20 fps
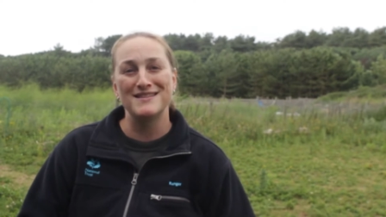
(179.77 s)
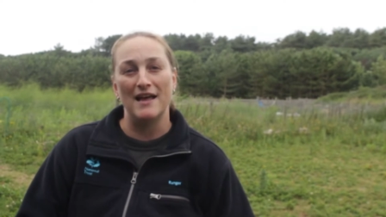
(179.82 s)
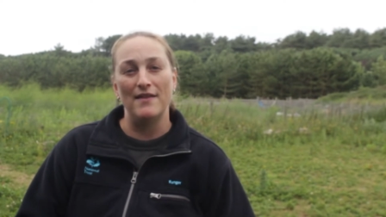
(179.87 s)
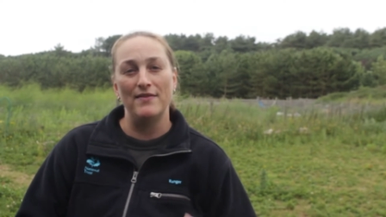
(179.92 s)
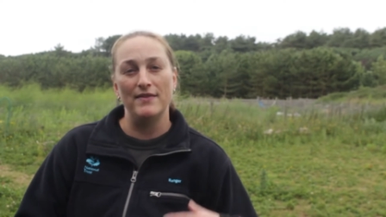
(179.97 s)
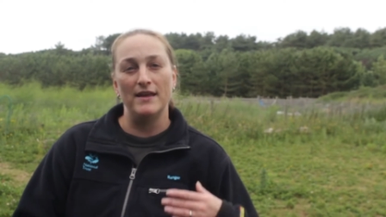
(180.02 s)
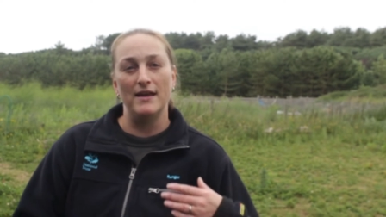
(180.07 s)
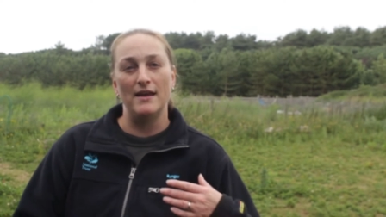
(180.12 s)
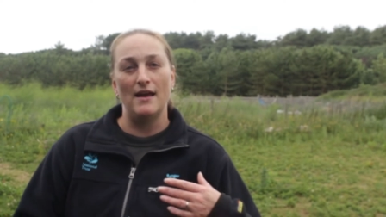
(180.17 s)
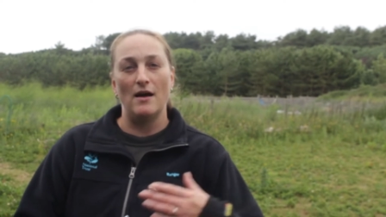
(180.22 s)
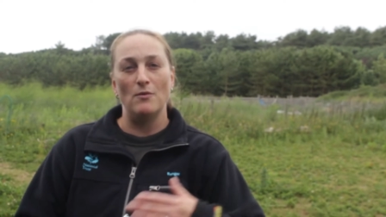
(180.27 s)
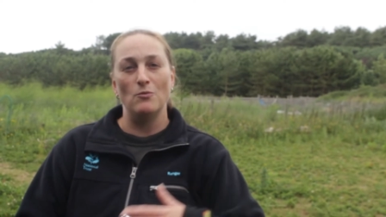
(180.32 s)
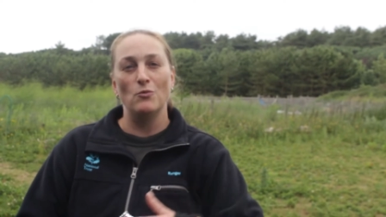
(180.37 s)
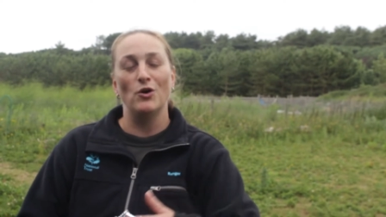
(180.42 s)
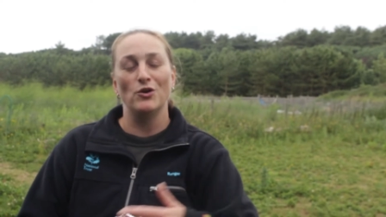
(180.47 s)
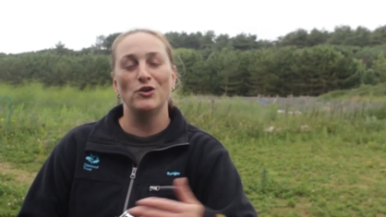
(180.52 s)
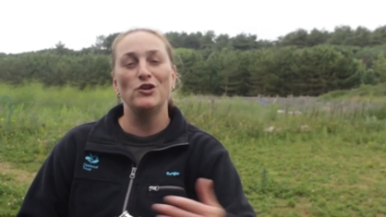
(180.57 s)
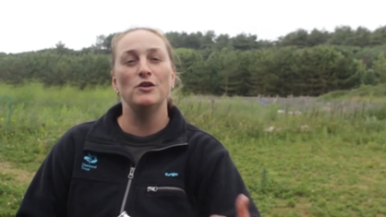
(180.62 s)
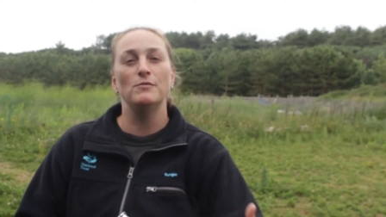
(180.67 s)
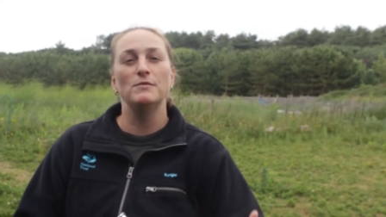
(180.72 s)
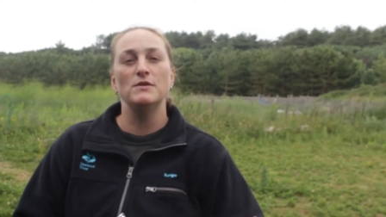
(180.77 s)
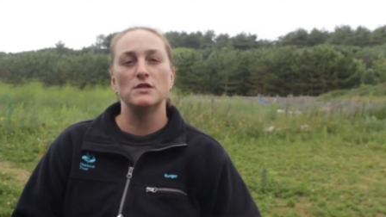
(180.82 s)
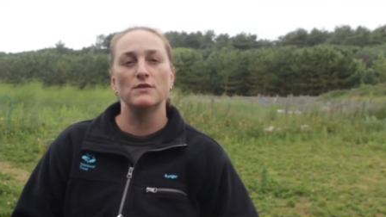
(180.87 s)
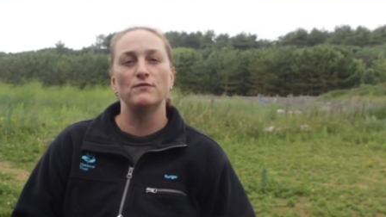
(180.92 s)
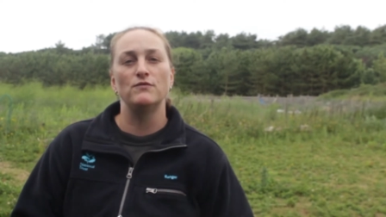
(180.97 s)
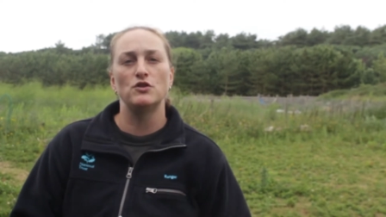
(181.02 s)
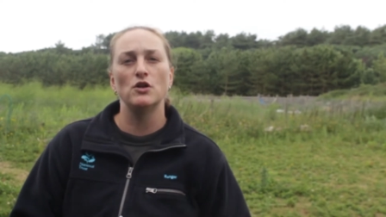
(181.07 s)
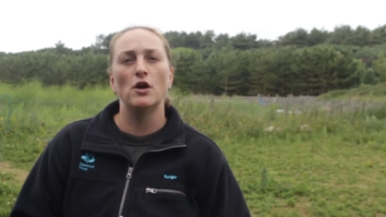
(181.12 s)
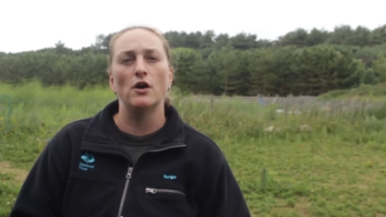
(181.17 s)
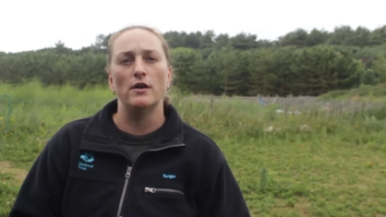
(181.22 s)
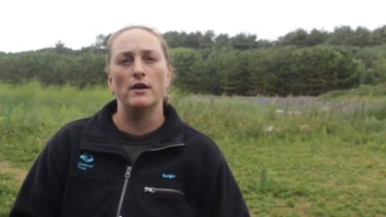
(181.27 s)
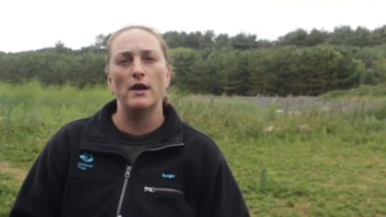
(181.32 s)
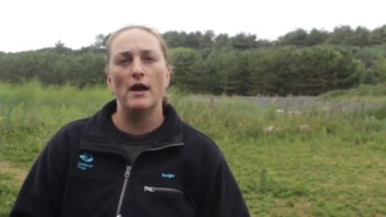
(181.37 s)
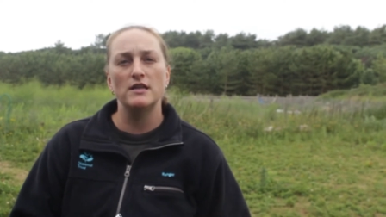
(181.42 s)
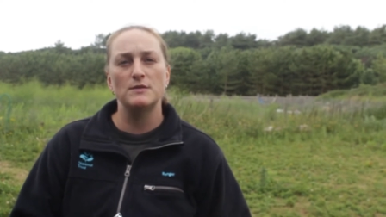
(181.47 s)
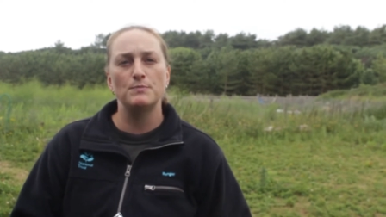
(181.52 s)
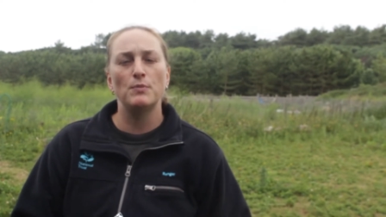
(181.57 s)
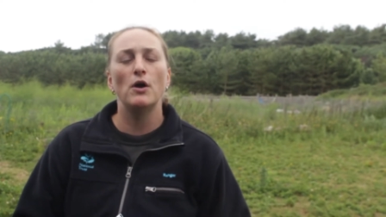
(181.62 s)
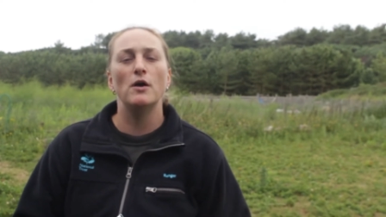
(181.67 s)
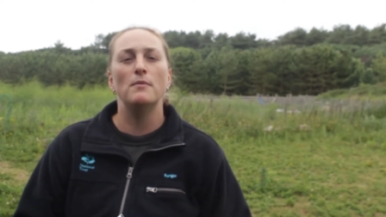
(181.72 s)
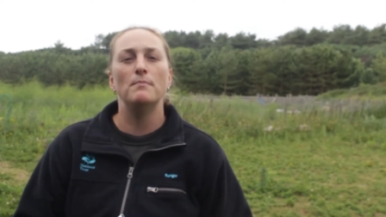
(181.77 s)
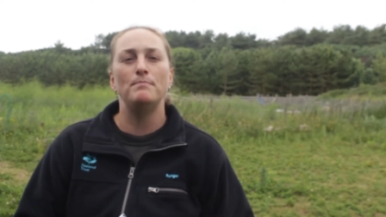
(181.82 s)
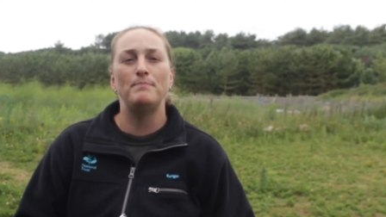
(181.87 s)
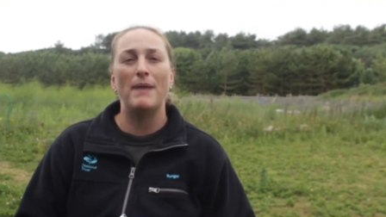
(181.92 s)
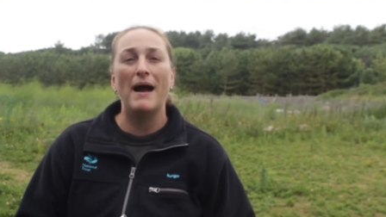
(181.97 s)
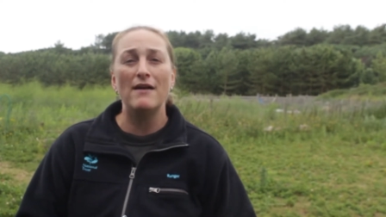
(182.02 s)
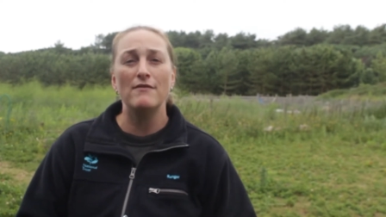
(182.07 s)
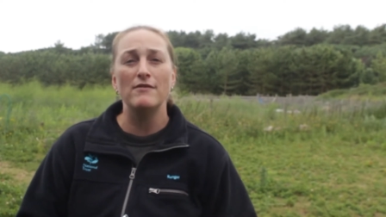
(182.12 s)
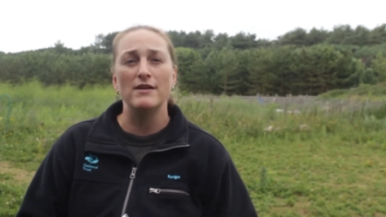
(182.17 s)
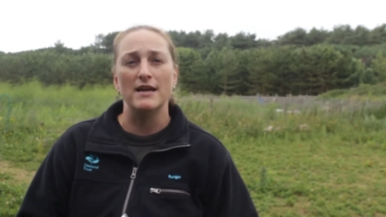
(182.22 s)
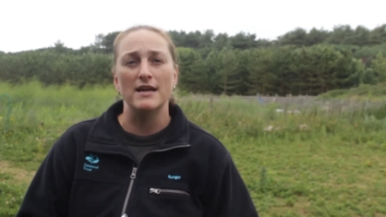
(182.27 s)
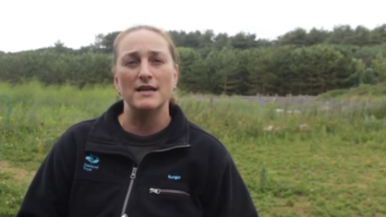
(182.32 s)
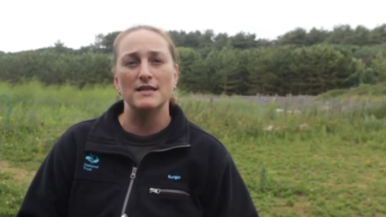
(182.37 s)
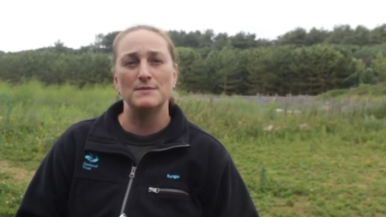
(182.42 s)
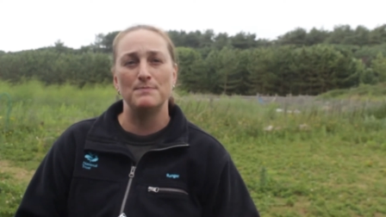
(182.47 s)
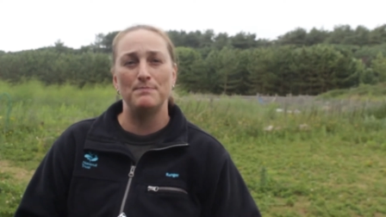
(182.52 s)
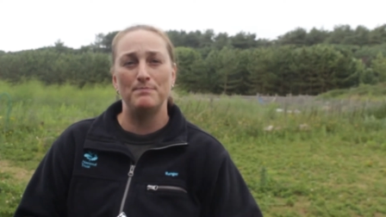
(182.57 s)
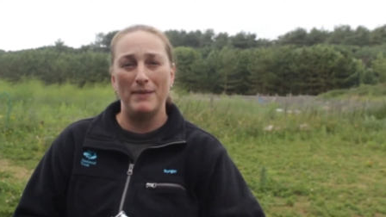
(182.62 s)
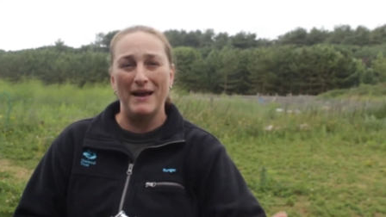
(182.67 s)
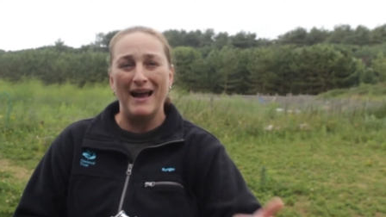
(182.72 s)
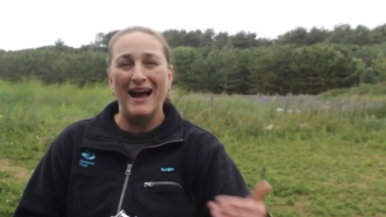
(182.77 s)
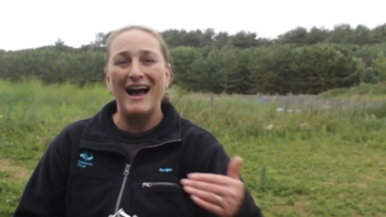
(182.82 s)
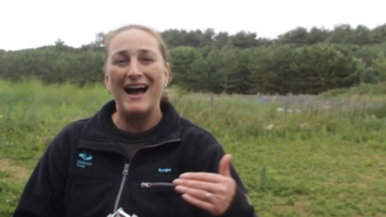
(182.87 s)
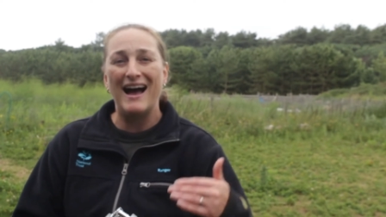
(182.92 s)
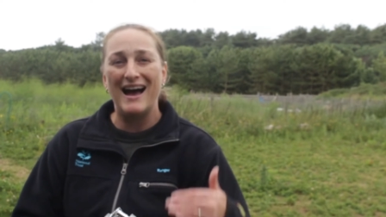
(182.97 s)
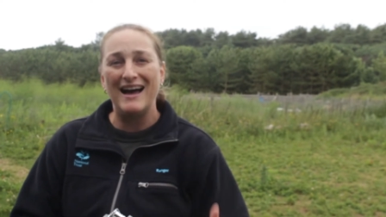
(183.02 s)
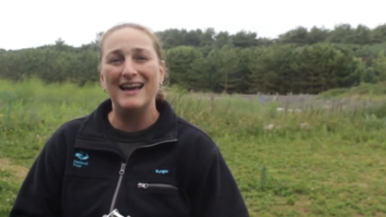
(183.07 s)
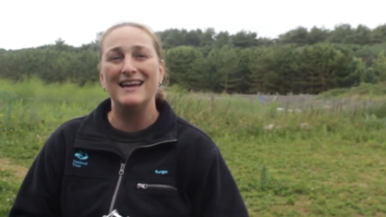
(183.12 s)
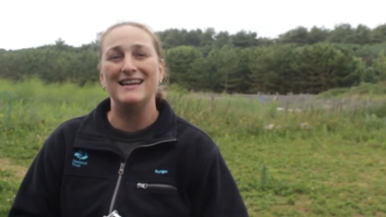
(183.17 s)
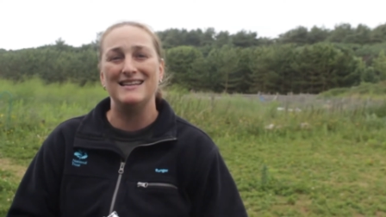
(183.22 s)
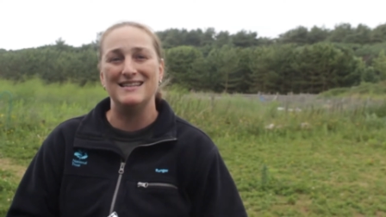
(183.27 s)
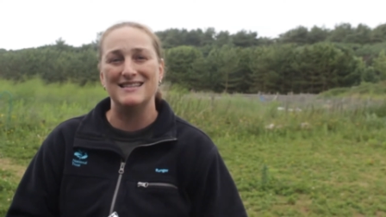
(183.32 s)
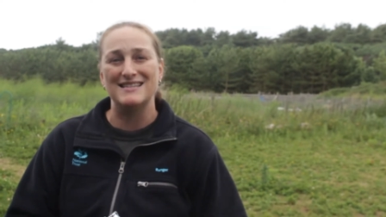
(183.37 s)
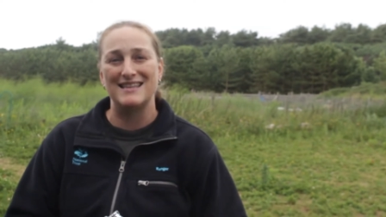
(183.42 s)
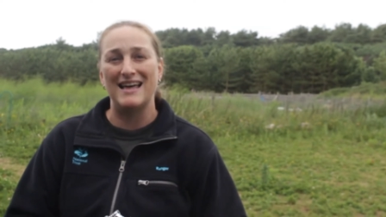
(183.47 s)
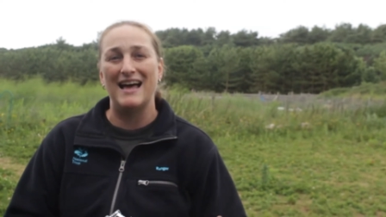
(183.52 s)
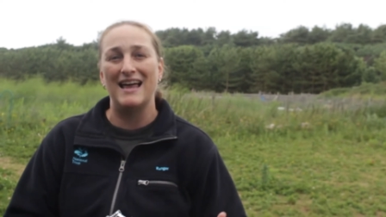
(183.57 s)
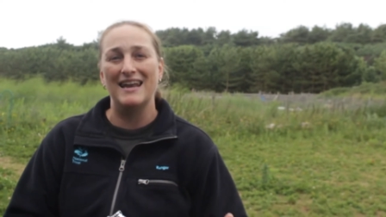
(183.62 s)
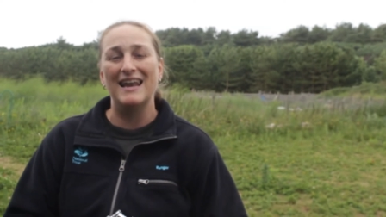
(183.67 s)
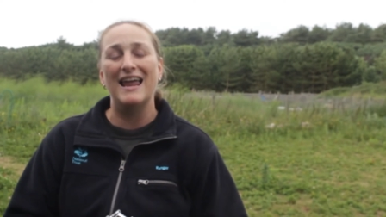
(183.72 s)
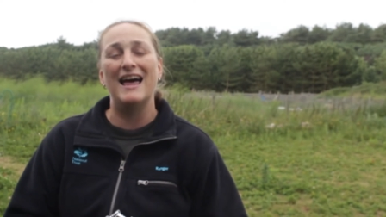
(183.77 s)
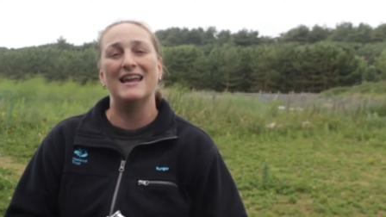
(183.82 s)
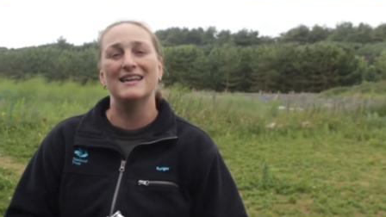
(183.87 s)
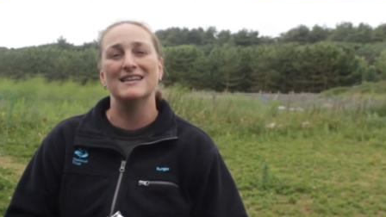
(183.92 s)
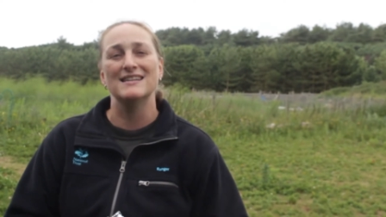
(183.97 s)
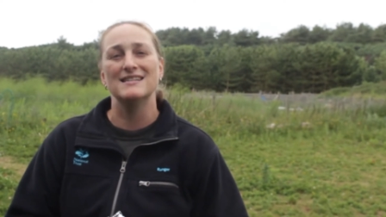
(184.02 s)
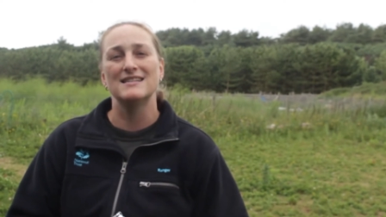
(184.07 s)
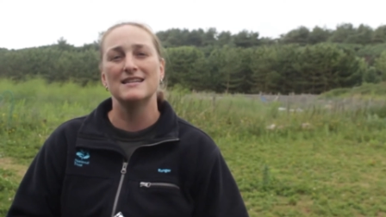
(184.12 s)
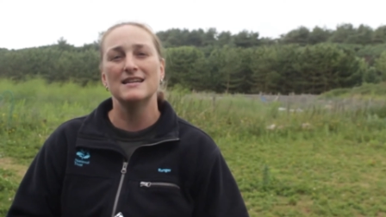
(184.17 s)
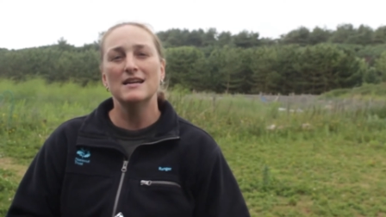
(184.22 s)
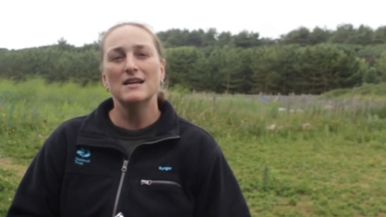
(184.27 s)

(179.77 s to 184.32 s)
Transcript: and what humans have done has put barriers behind that land.